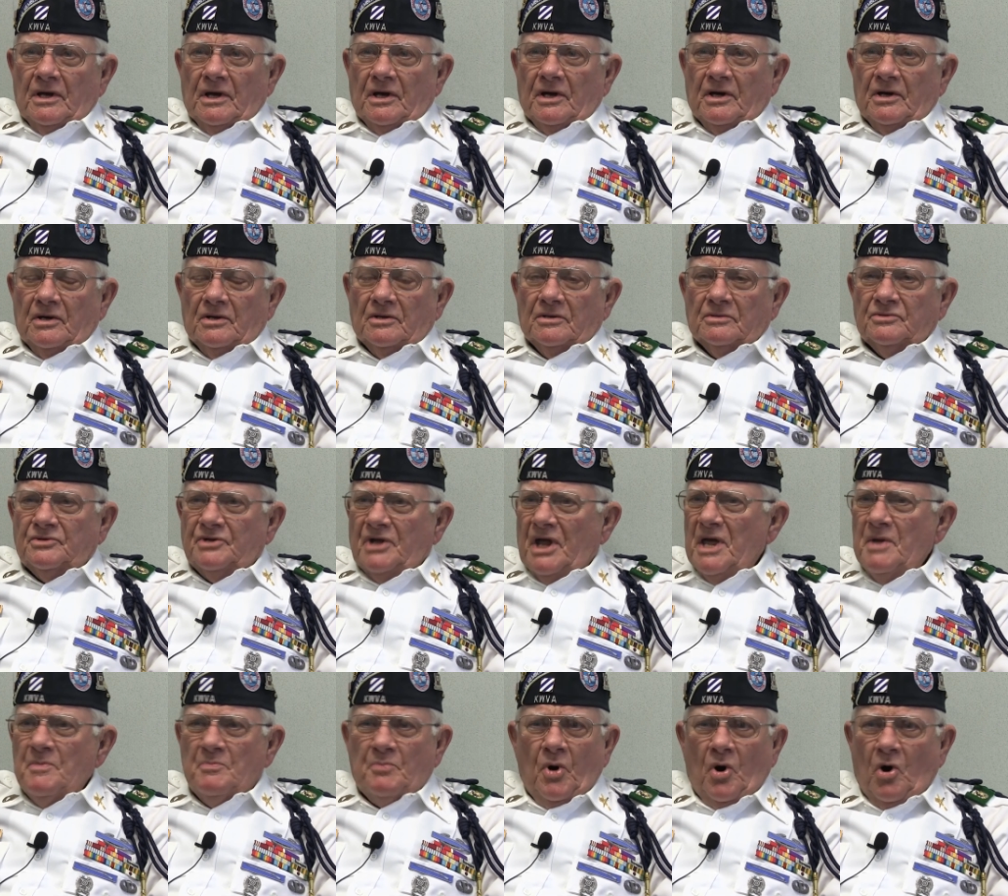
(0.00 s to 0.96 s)
Uh,
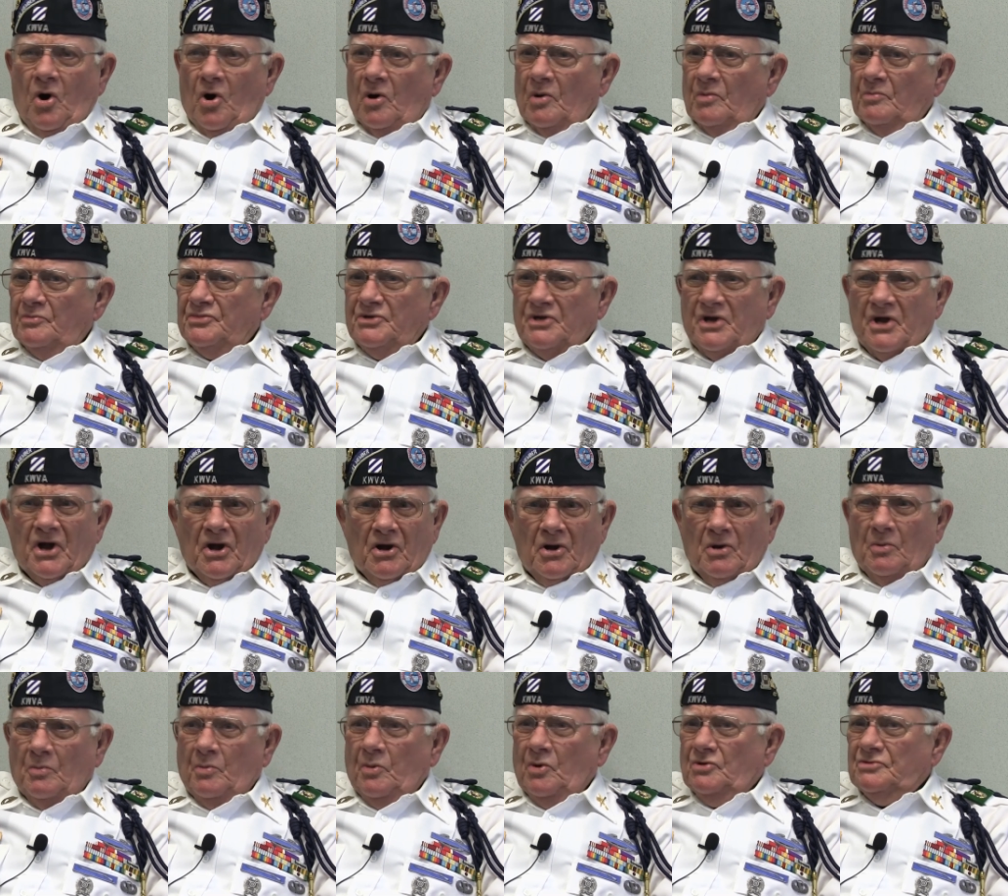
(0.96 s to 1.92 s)
napalm,
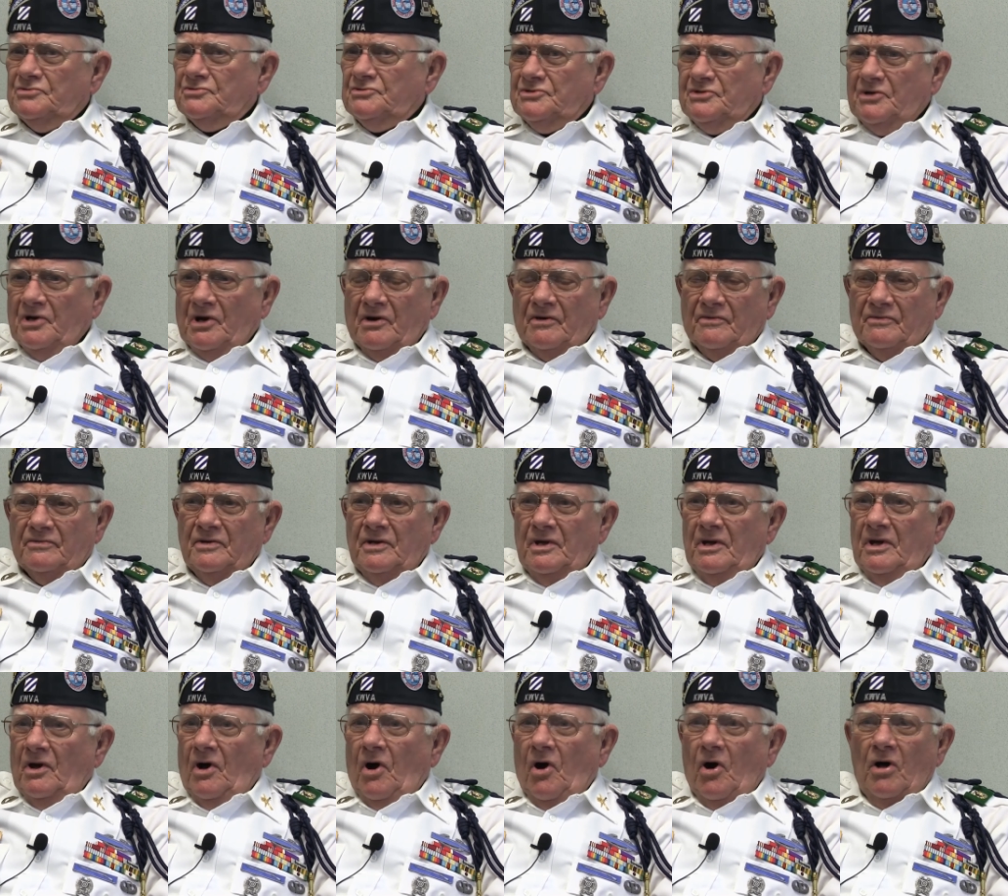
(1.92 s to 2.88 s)
terrible stuff.
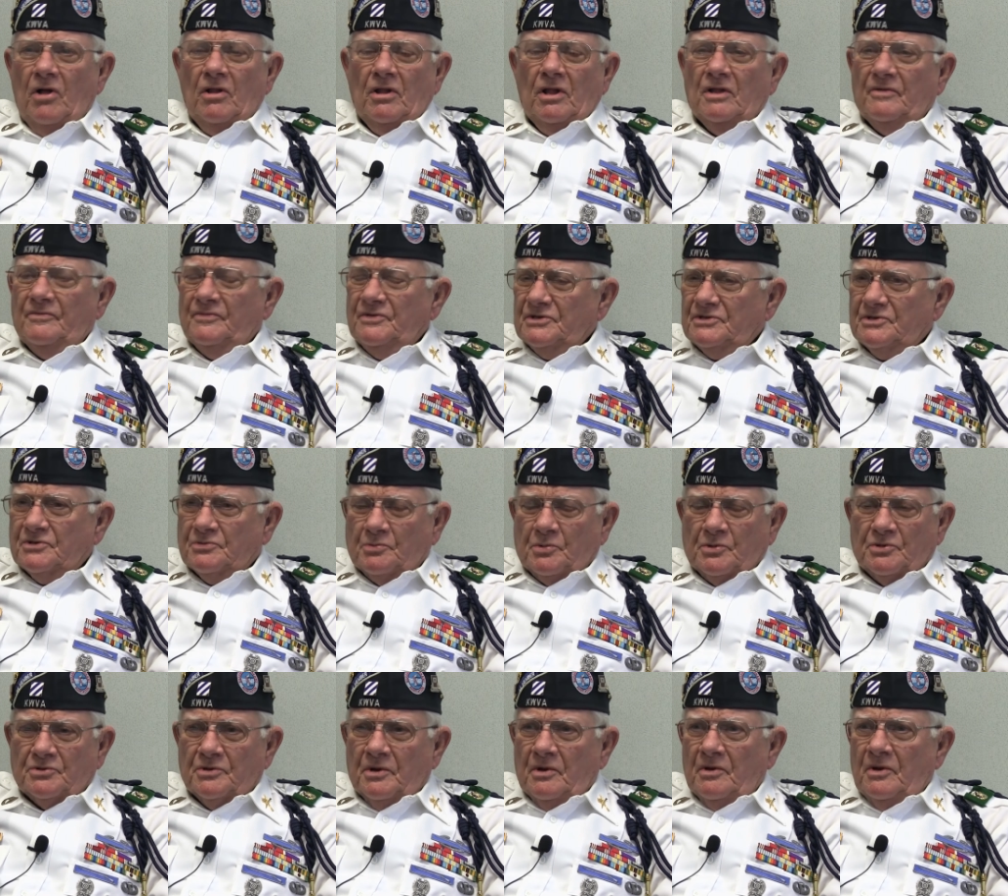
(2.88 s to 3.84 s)
All of us
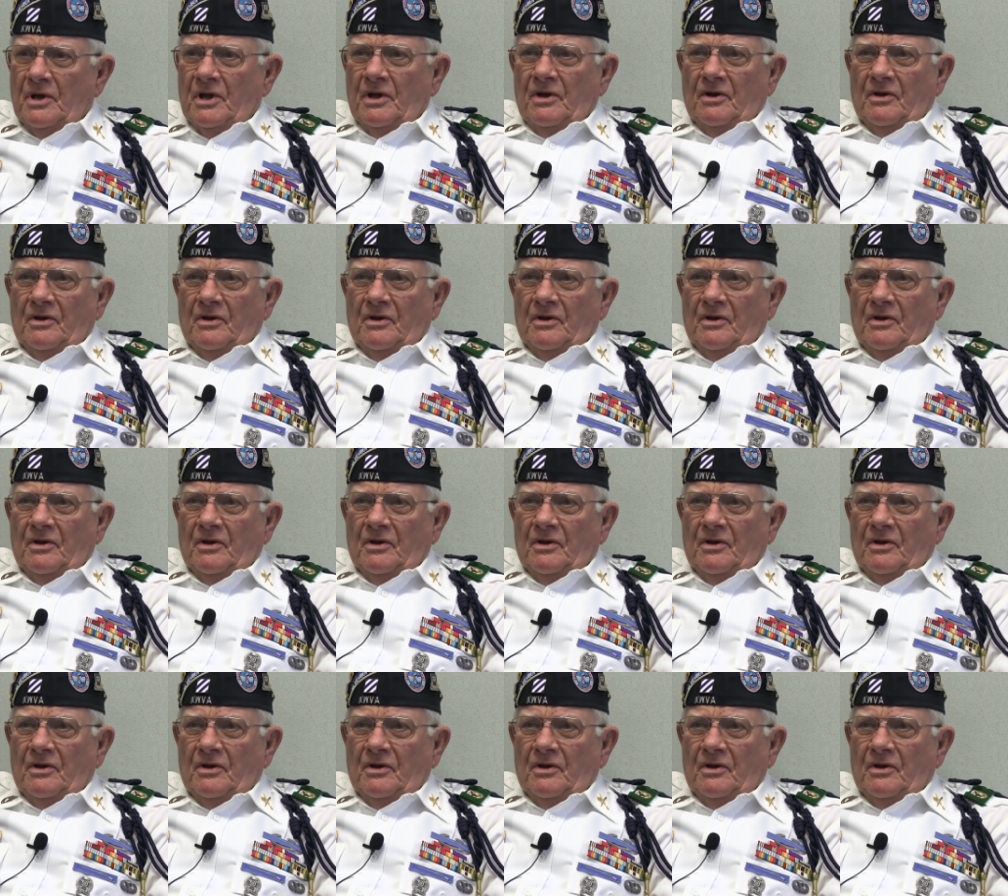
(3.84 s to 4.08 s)
were